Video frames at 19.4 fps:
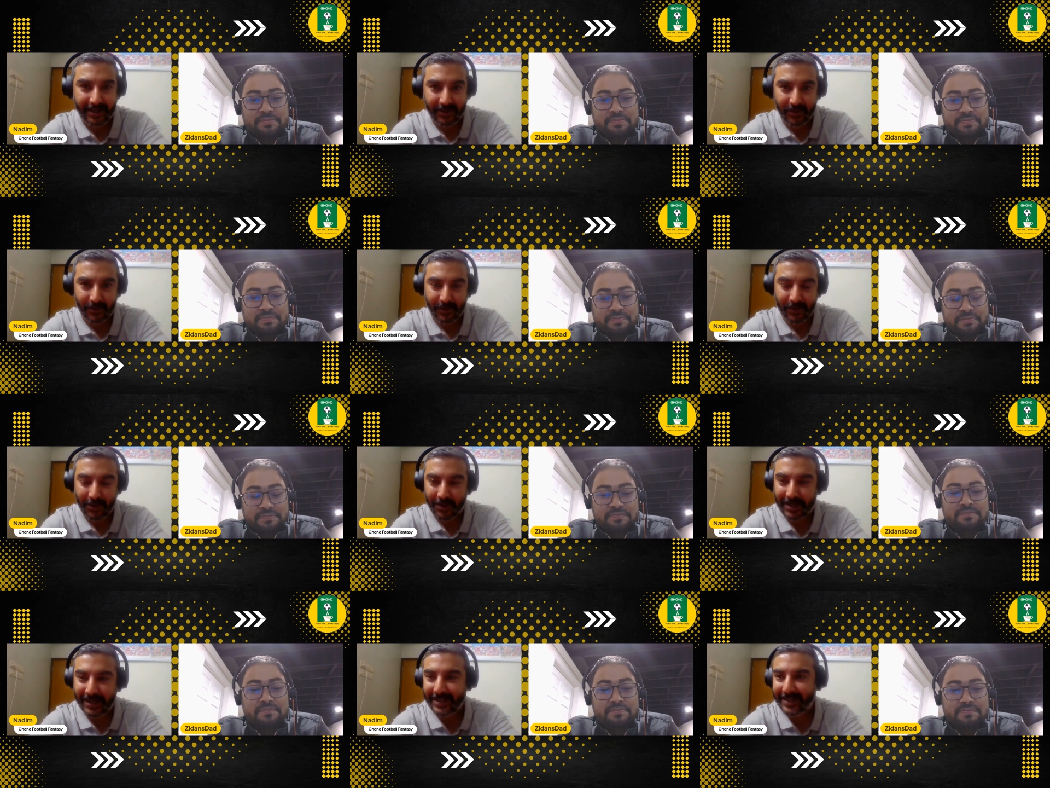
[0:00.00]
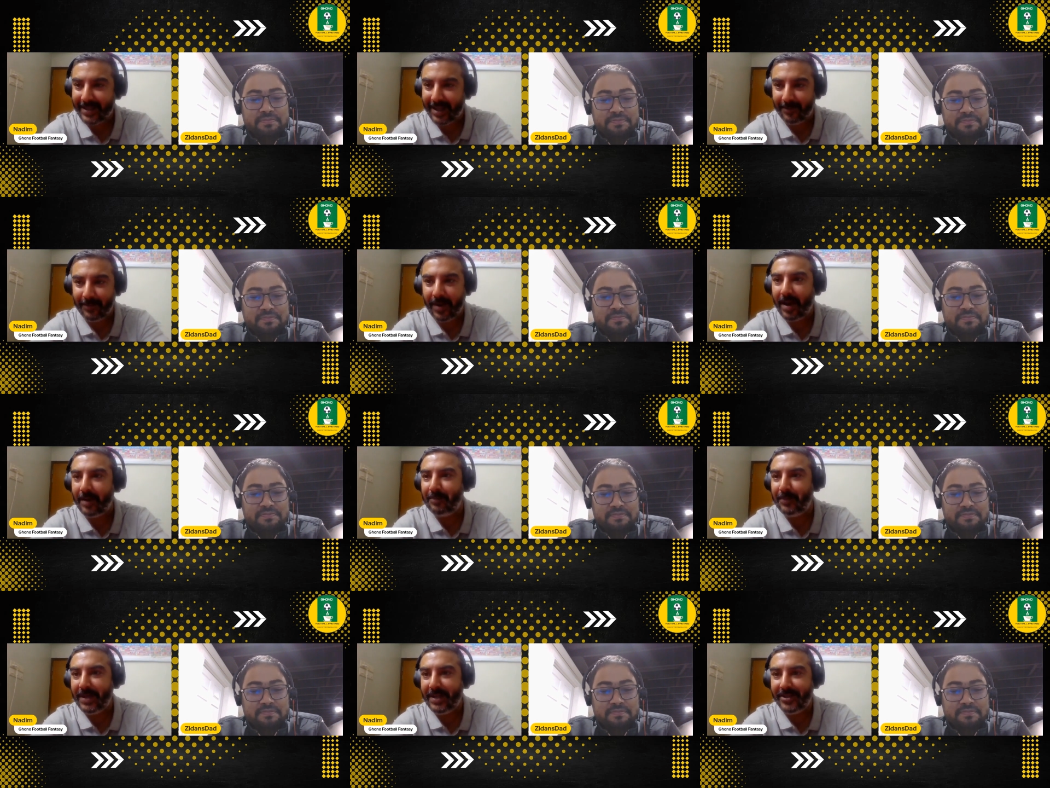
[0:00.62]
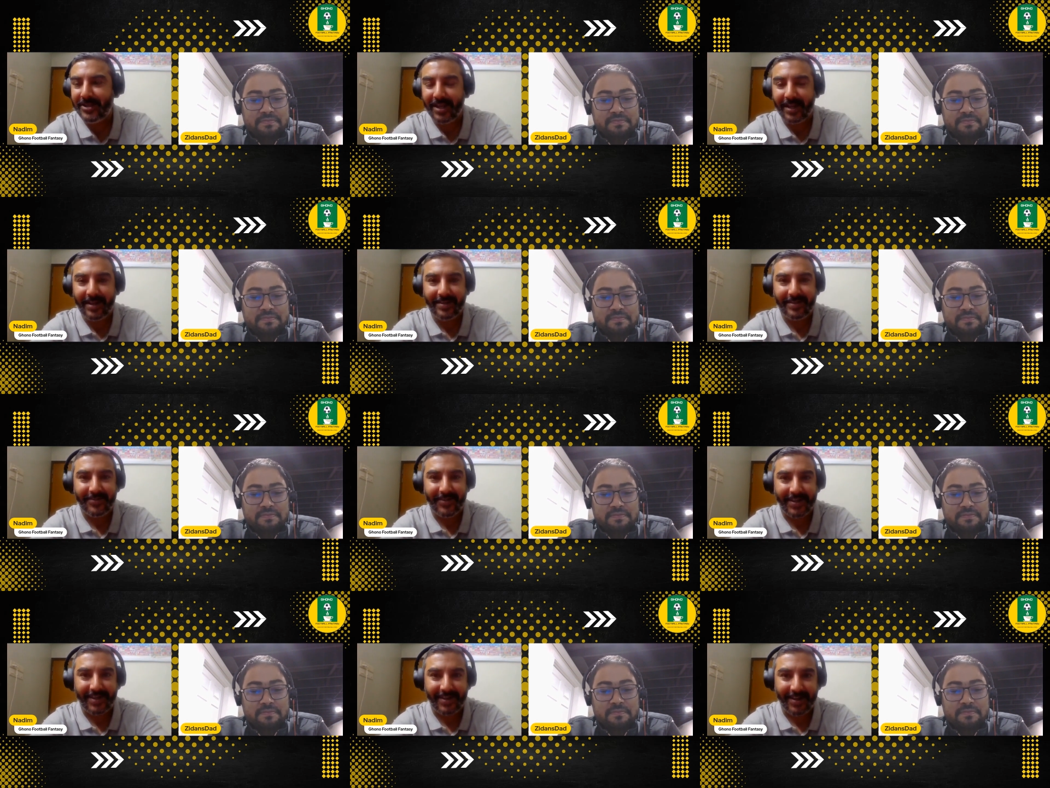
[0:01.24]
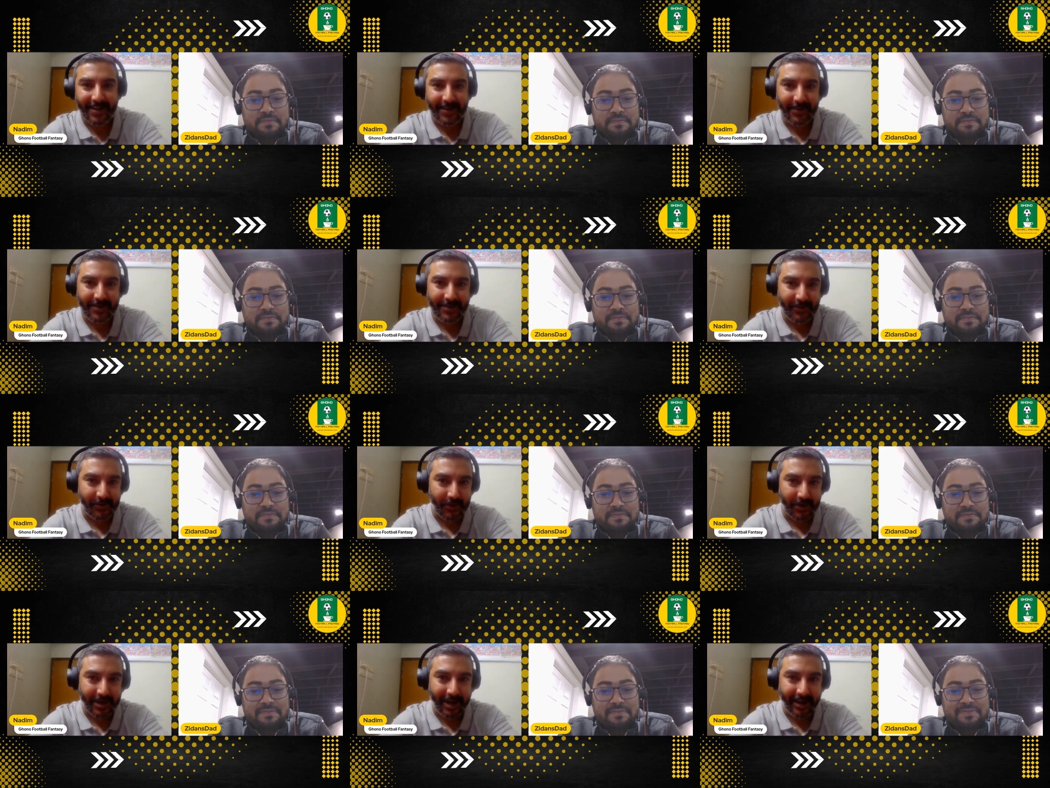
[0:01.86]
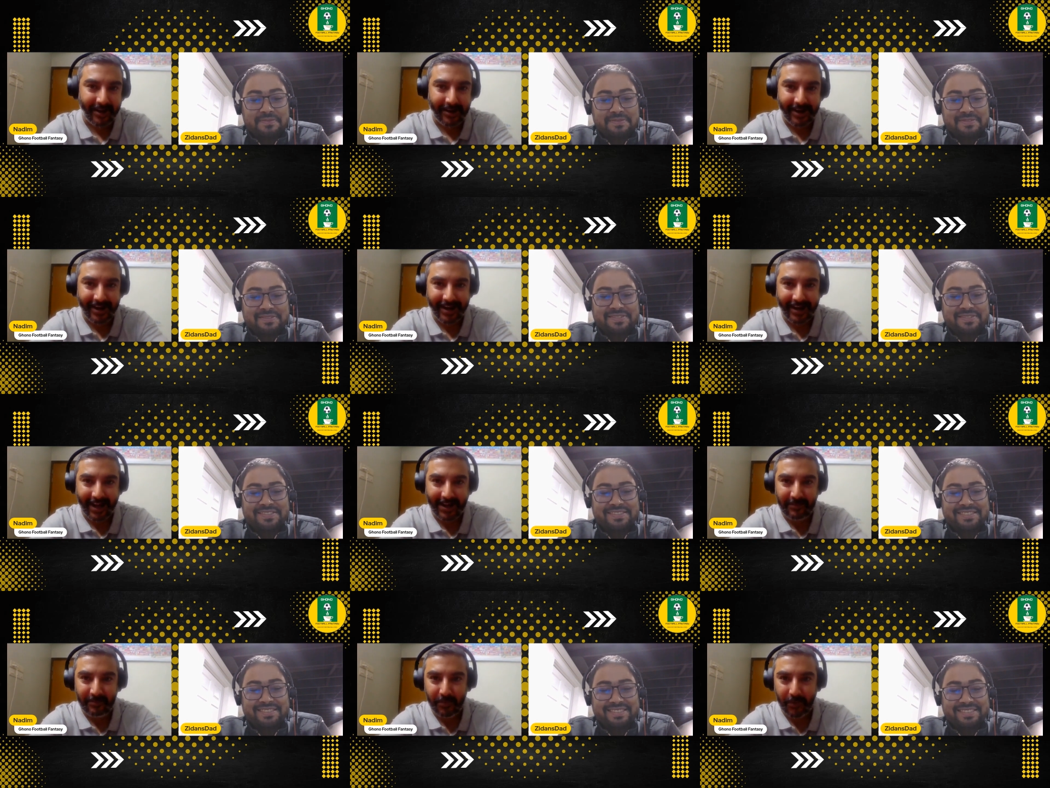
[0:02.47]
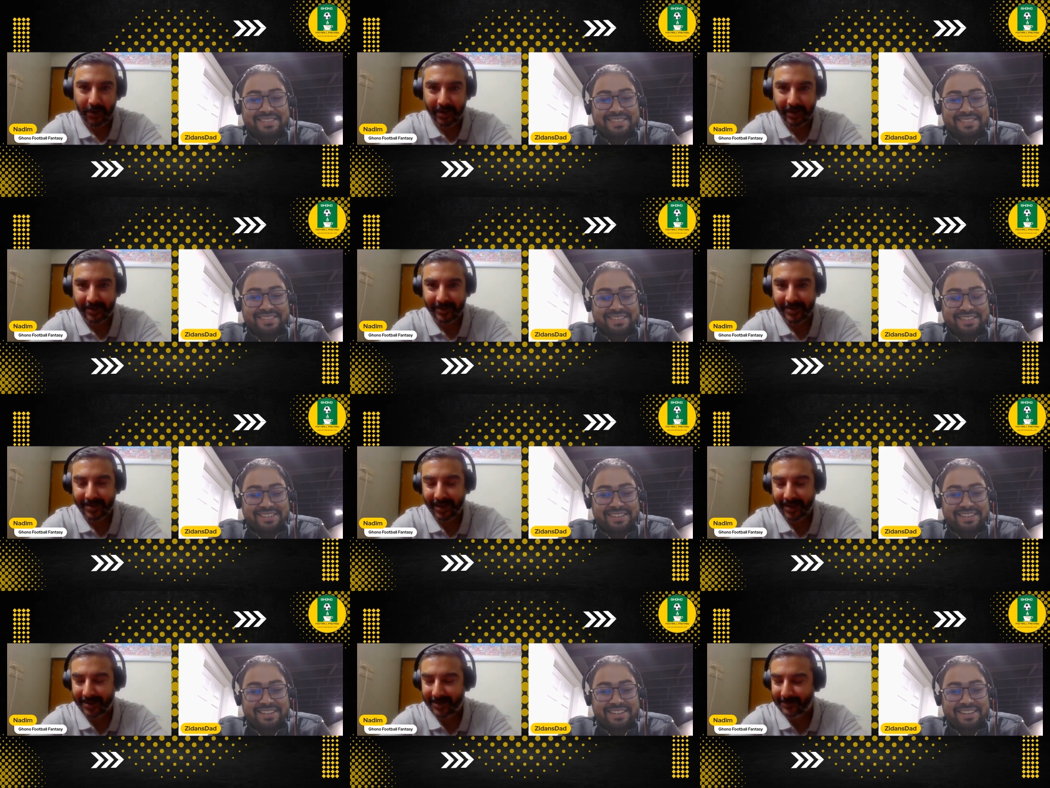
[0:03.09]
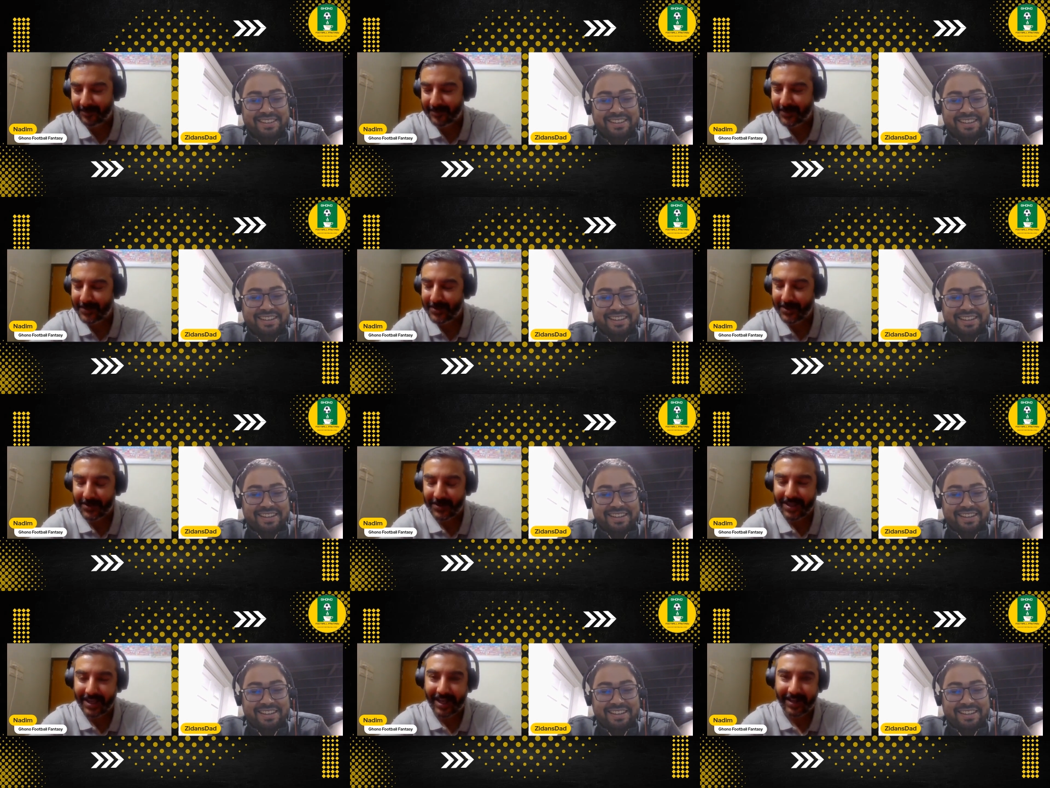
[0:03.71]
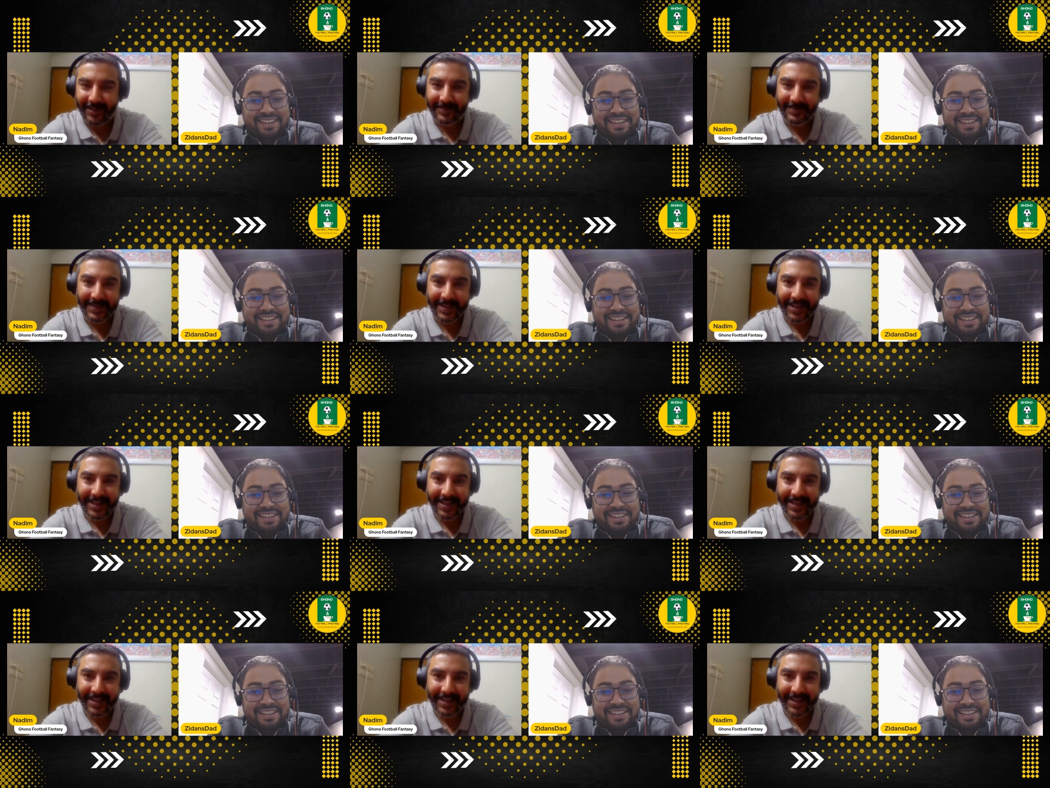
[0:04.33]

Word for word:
Speaker 1: And to be honest, I'm a bit jealous right now. You got one hundred nine points, um, so yeah.